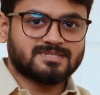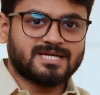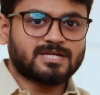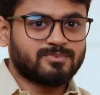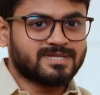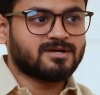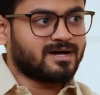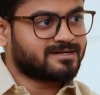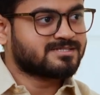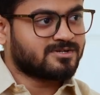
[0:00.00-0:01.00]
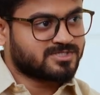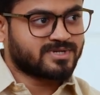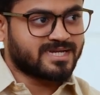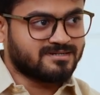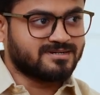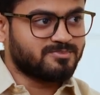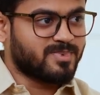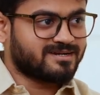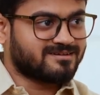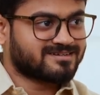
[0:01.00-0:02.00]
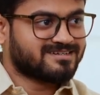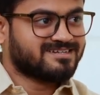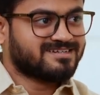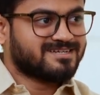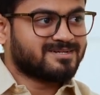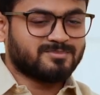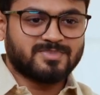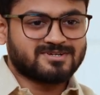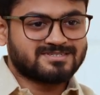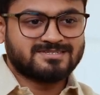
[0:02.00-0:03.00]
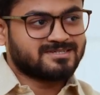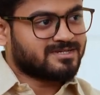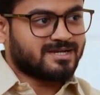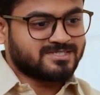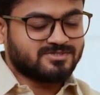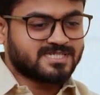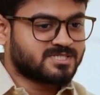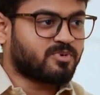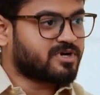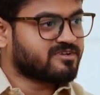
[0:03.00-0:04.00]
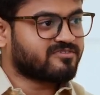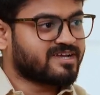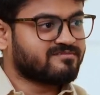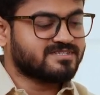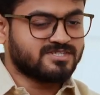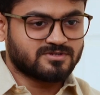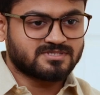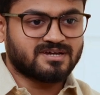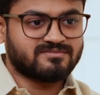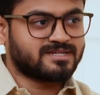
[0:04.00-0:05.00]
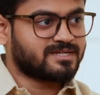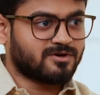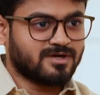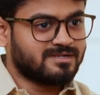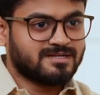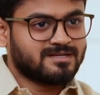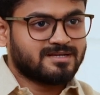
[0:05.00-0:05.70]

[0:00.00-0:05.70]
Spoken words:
That way the artist also can earn better. Because as you said, Spotify, JioSaavn and all,